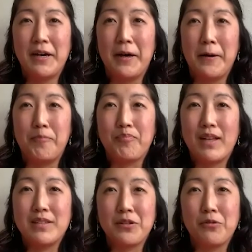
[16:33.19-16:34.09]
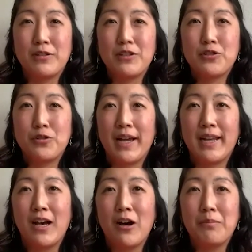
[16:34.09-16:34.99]
And so we're just trying to
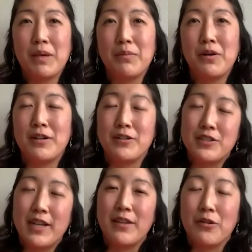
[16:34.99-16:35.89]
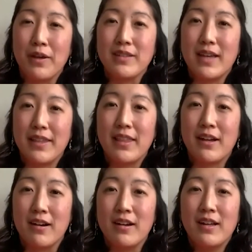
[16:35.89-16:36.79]
help people understand the ways that
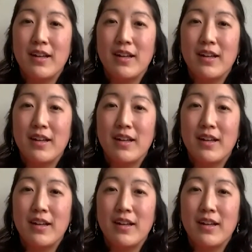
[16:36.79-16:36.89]
their